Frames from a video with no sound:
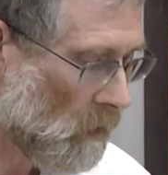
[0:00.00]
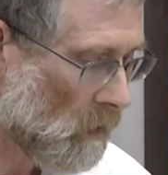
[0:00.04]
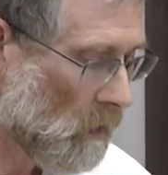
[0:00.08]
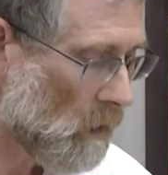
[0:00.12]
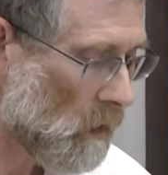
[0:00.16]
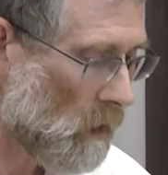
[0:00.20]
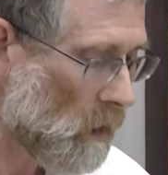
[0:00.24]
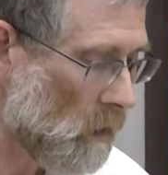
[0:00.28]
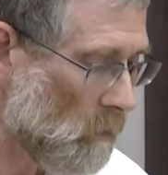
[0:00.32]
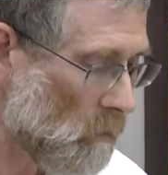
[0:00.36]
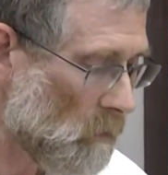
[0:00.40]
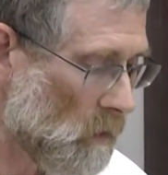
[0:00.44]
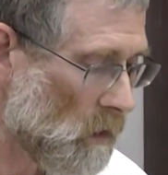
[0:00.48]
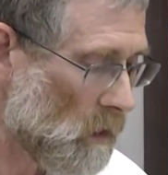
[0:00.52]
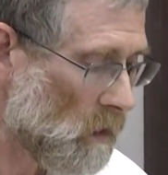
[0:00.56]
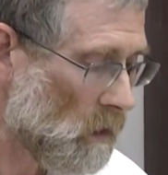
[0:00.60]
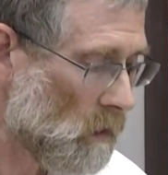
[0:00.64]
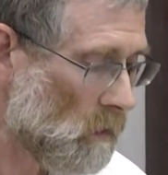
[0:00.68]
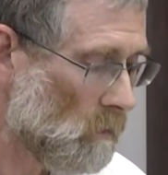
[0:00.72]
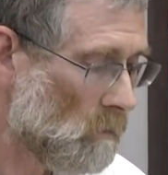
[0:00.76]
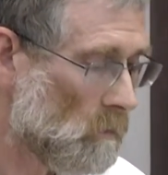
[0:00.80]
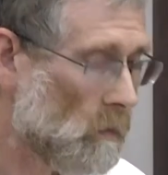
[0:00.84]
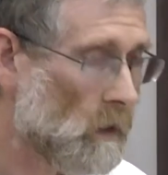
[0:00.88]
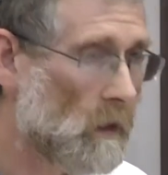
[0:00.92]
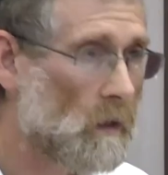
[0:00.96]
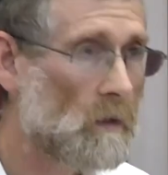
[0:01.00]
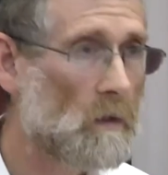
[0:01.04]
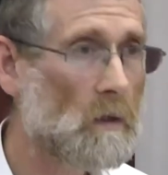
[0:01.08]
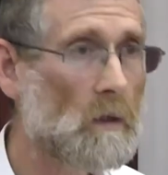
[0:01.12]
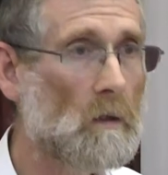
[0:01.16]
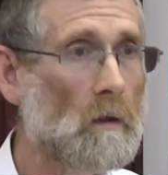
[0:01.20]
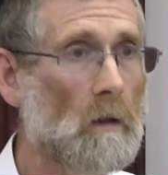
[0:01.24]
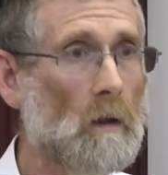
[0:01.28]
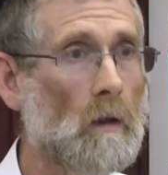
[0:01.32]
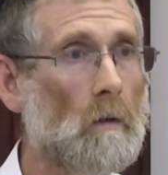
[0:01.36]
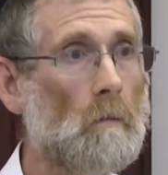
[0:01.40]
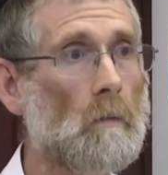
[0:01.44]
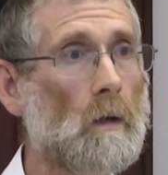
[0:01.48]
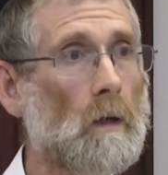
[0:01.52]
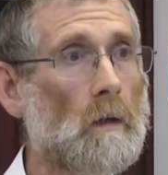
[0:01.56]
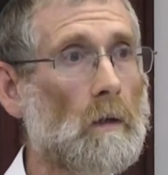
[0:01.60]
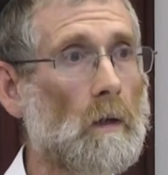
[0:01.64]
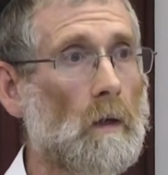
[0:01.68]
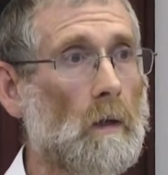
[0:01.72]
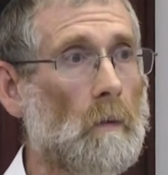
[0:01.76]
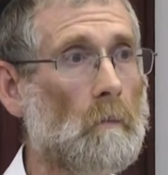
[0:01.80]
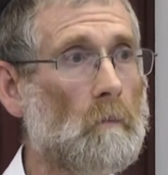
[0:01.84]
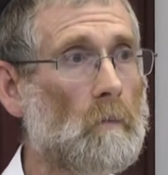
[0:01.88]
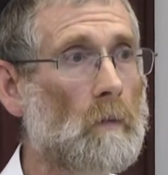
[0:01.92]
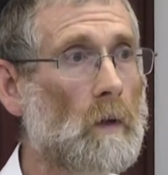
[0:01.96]
Chameh ba'aden
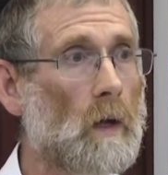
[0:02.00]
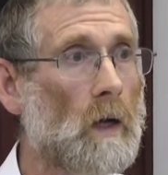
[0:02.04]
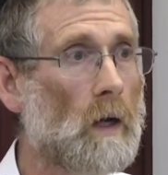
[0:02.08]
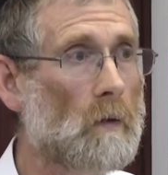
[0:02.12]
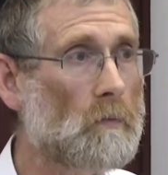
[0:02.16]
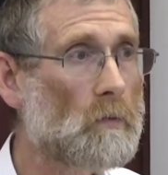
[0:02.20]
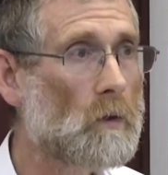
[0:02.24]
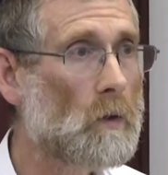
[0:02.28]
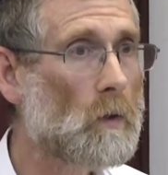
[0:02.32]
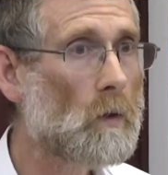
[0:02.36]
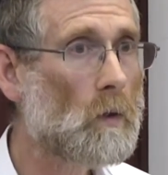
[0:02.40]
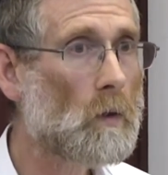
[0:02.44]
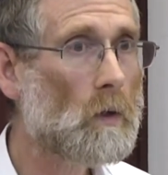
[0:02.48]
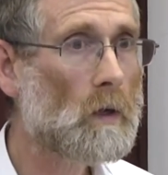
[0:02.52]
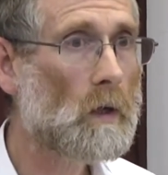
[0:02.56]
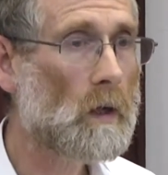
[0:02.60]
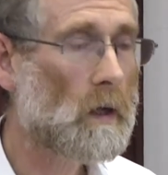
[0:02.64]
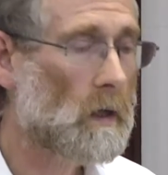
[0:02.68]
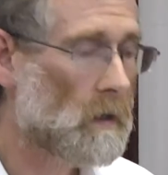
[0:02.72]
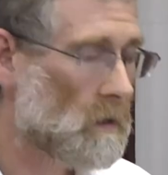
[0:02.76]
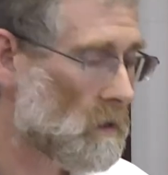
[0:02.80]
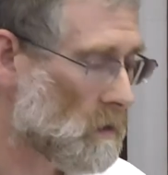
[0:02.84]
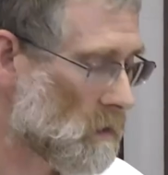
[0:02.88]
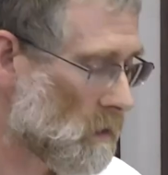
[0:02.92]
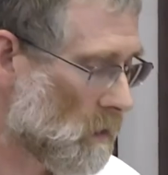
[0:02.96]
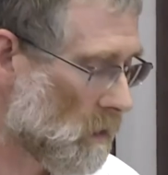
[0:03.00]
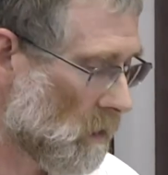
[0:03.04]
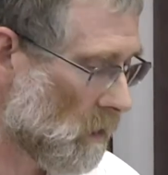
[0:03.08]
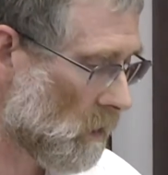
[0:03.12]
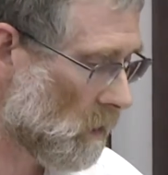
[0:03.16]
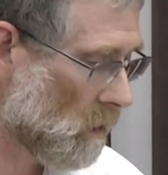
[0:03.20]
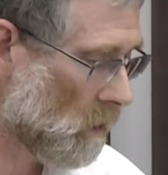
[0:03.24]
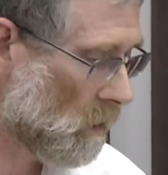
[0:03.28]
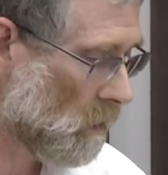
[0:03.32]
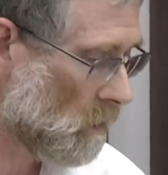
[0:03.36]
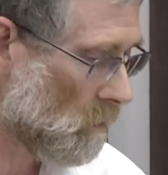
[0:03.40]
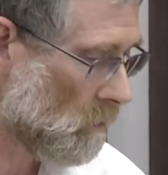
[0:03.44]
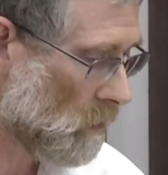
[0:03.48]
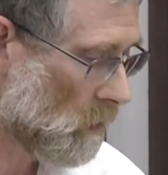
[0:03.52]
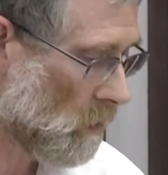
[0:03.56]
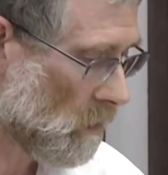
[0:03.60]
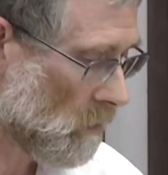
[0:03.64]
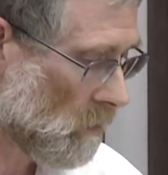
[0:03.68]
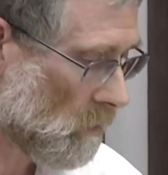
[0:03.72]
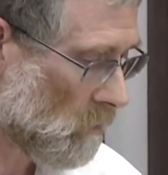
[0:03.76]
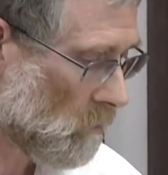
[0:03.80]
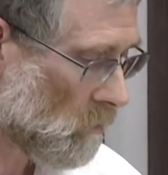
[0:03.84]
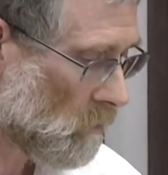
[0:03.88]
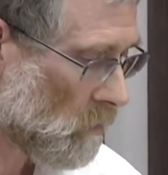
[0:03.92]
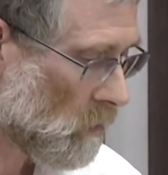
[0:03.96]
simana. Have a look at this
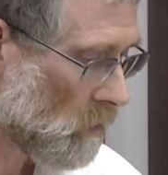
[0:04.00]
siman.